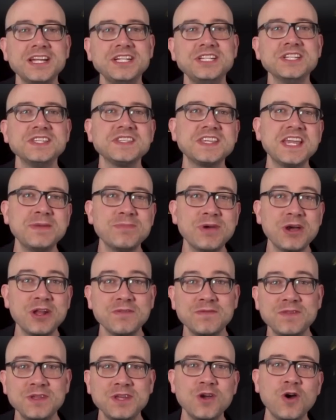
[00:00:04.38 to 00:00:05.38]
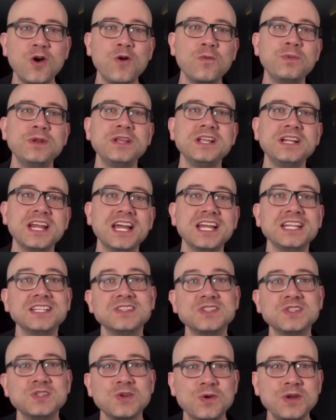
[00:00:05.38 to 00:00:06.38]
just came out of the opening night
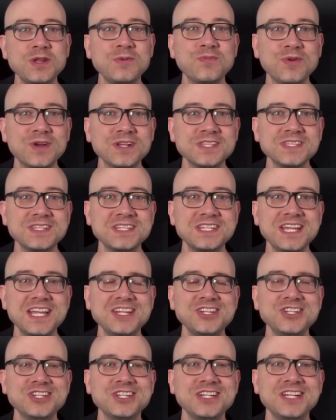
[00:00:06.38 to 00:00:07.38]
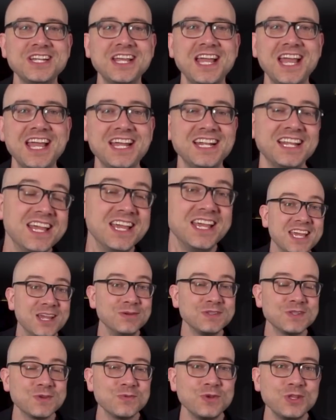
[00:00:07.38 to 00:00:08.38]
Sony presentation, and it
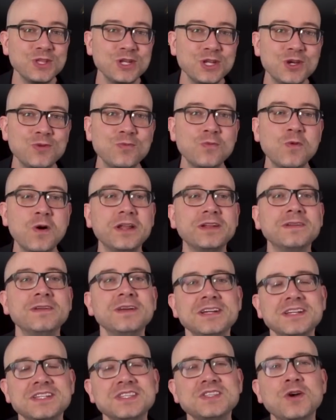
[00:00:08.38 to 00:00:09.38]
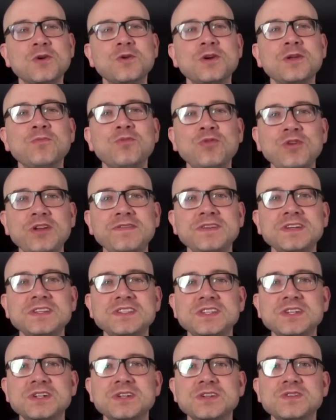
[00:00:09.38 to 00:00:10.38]
was a really good one. So in
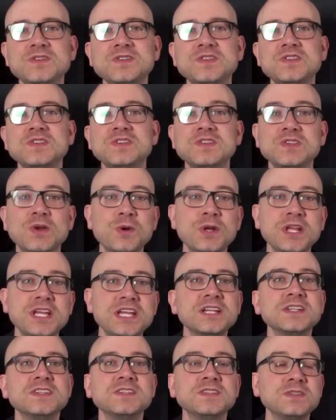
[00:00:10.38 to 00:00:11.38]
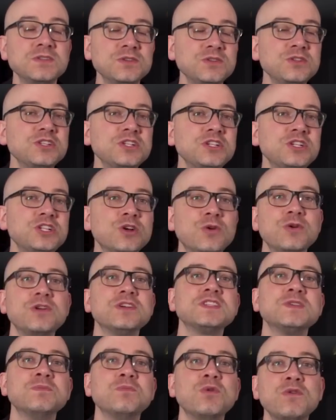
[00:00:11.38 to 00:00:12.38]
previous years, Sony has usually shown
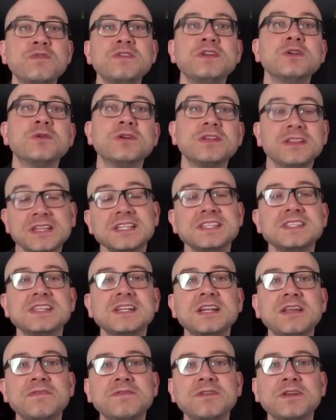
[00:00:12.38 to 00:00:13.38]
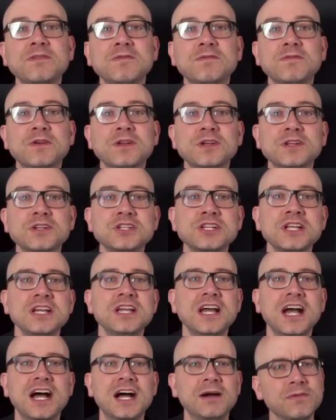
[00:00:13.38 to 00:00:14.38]
us a movie or at least significant footage.
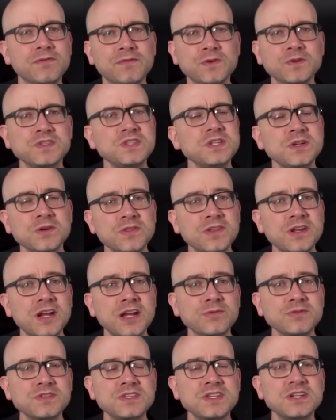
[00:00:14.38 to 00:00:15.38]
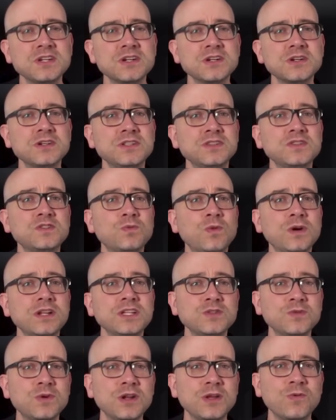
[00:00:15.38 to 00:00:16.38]
The first year that I was here in
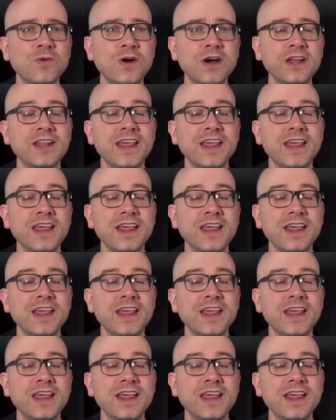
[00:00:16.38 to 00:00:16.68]
2021,